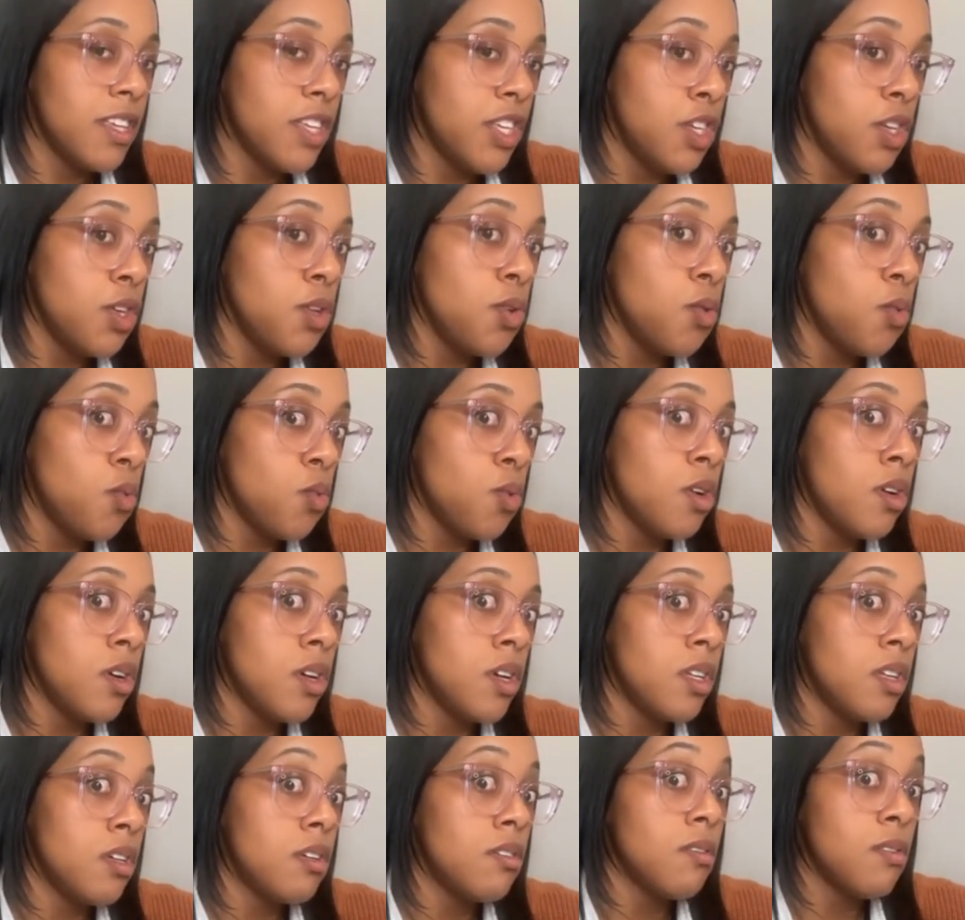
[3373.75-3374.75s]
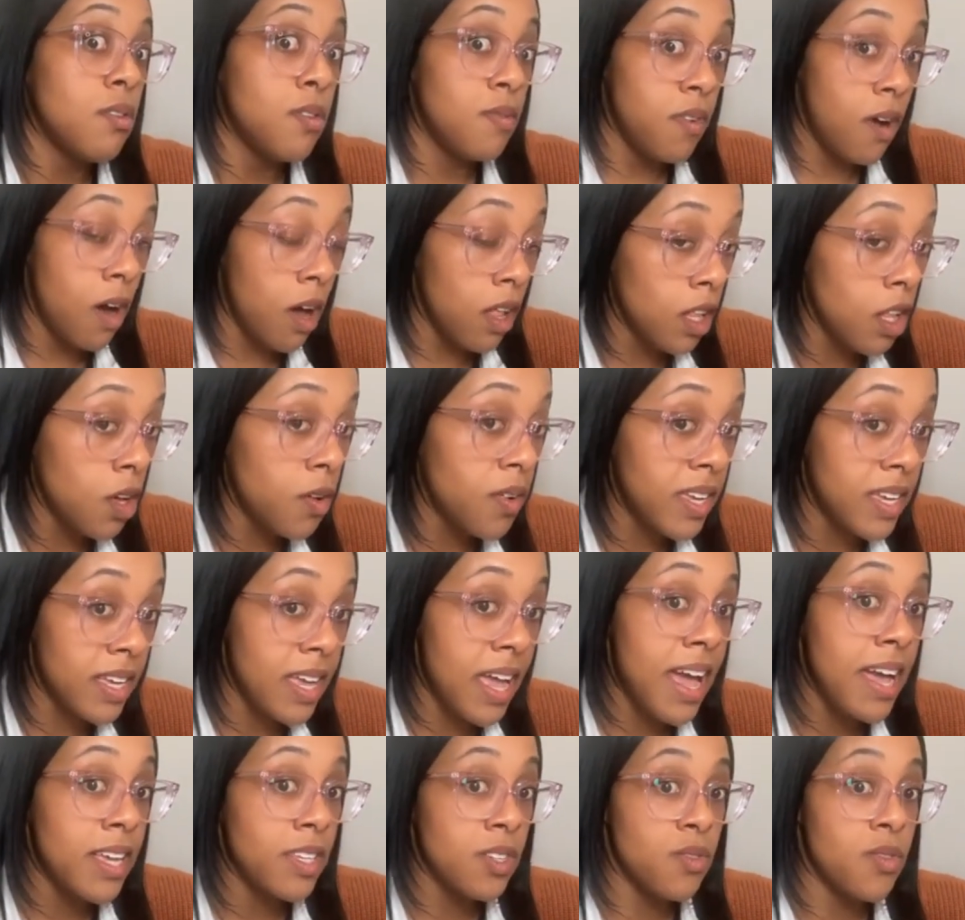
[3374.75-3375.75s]
you would follow
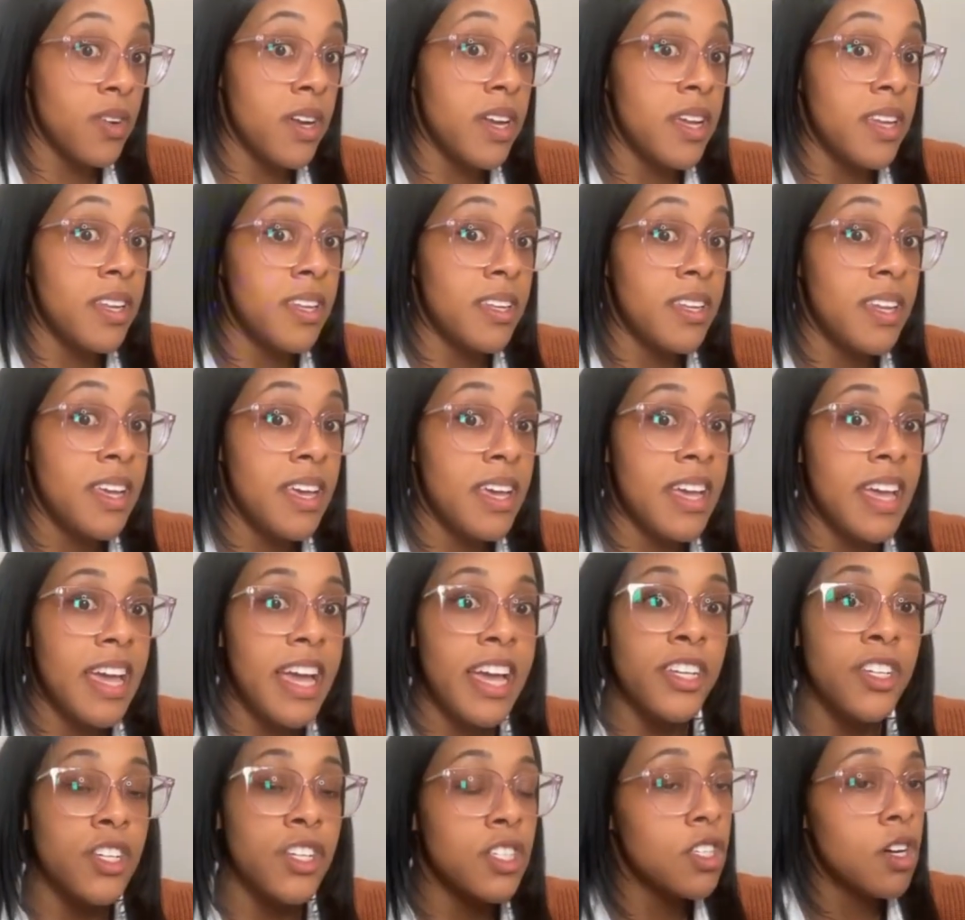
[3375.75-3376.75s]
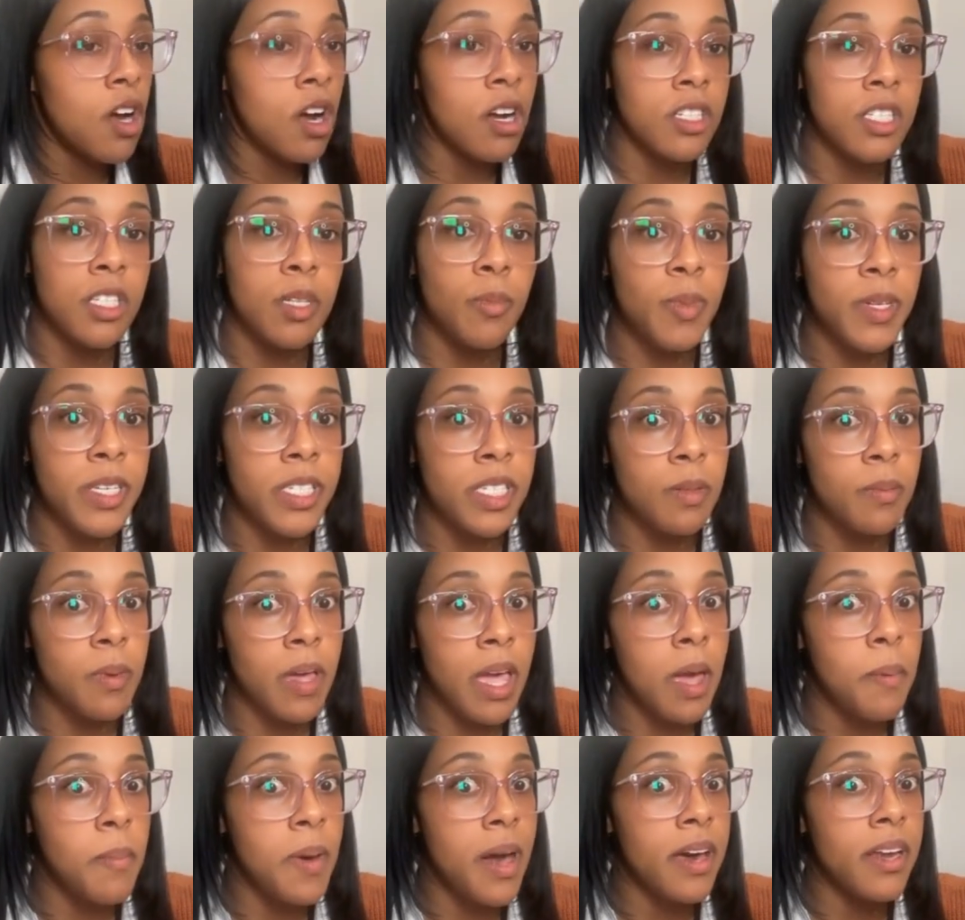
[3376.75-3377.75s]
it as written and just talk to the
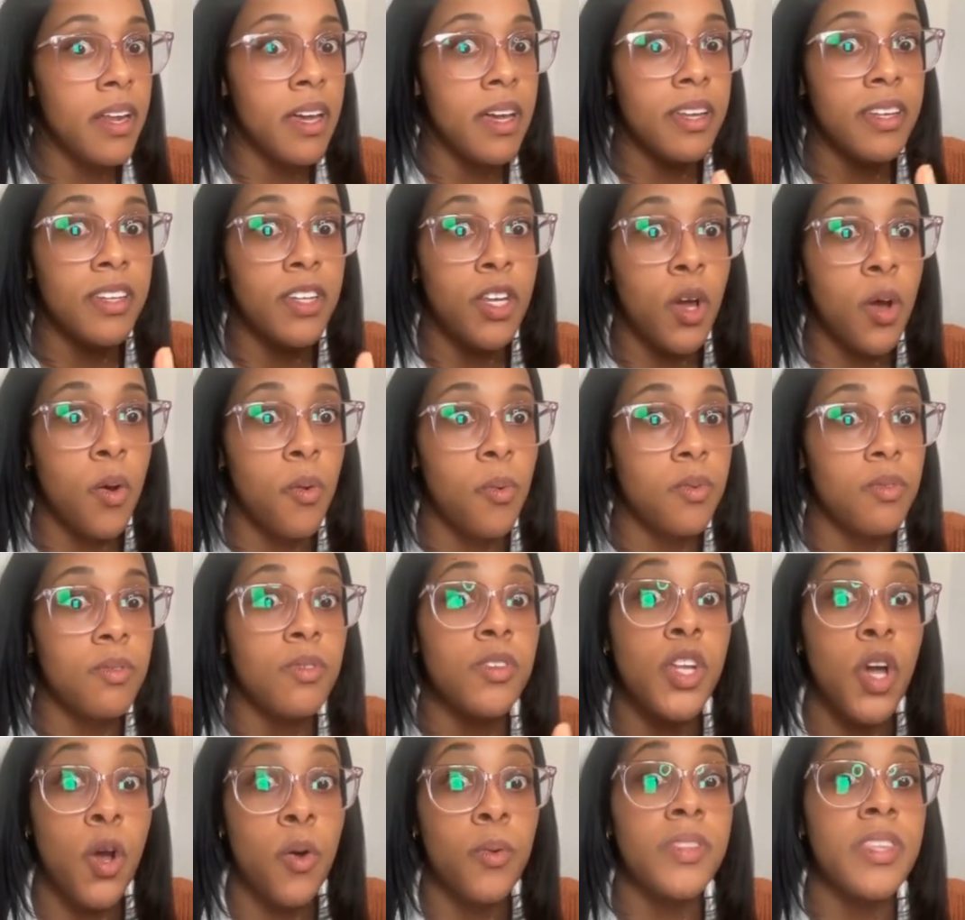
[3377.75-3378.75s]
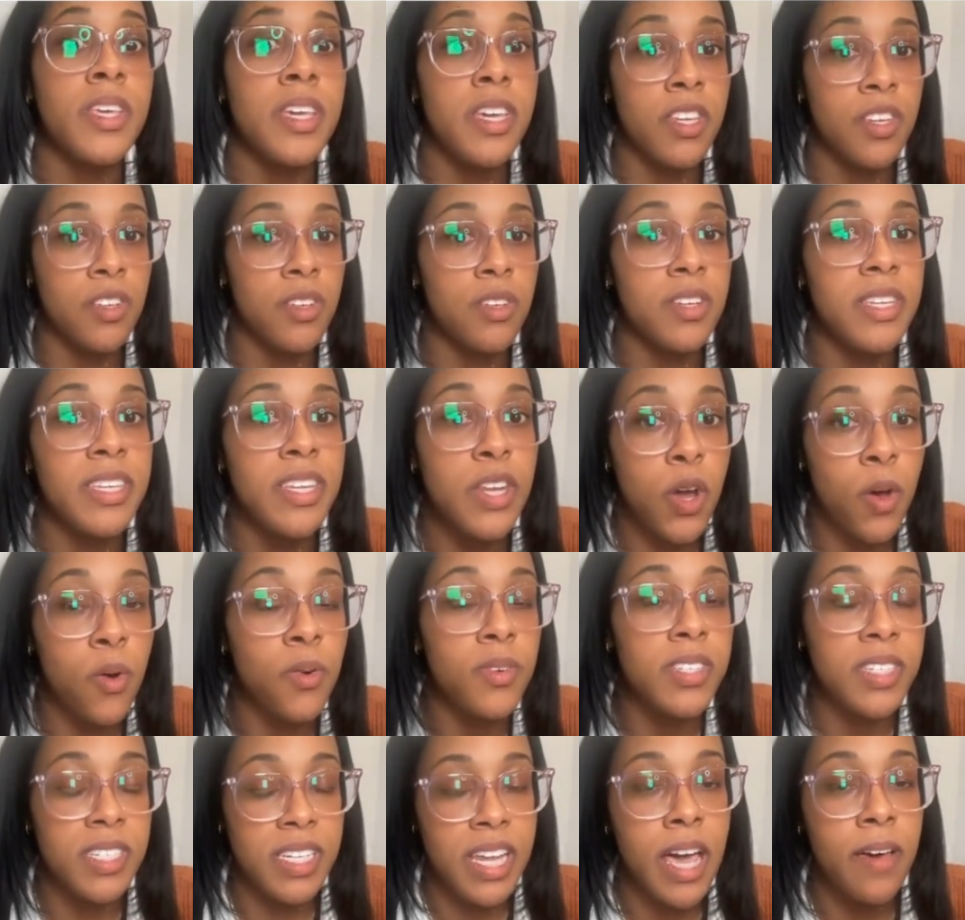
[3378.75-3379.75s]
BCBA about it.
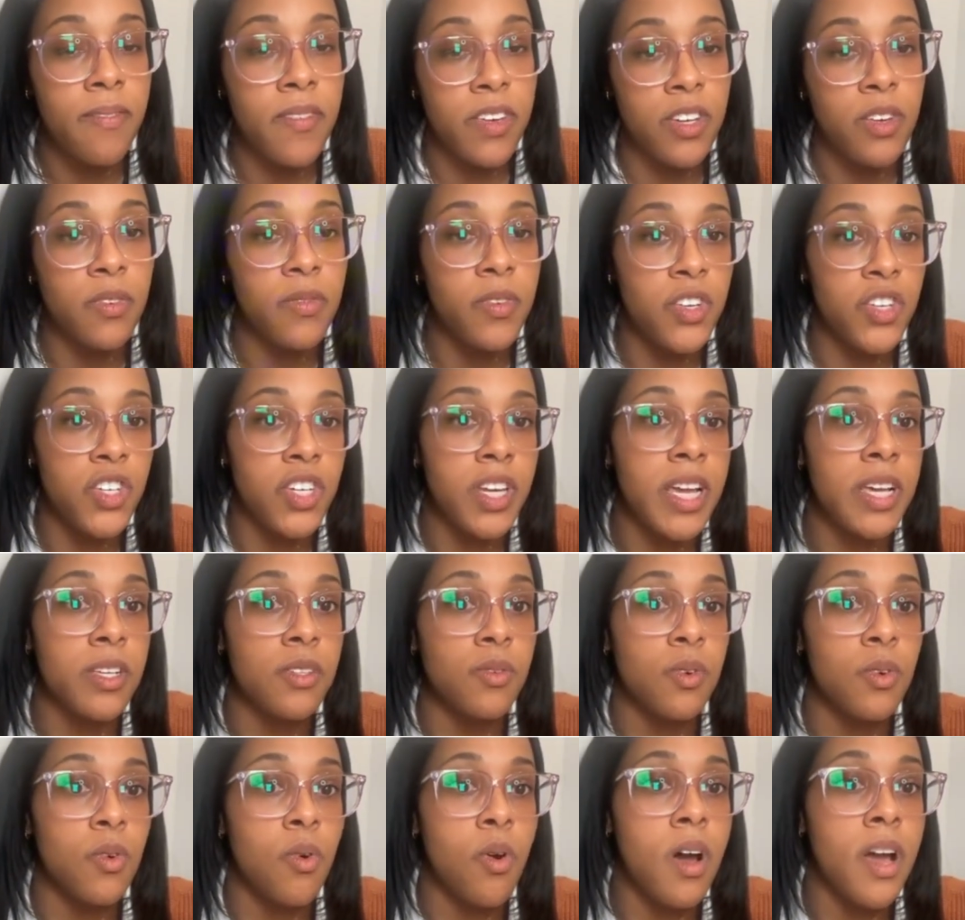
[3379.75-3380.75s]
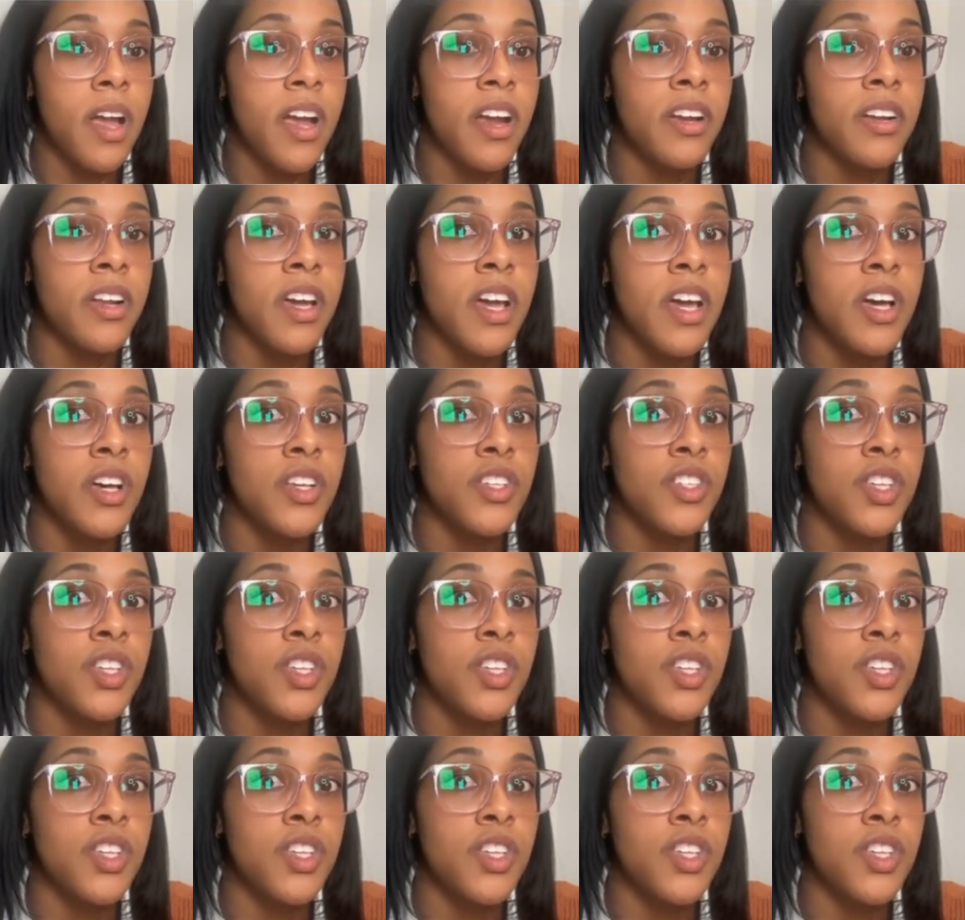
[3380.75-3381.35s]
Note staff intervention as required.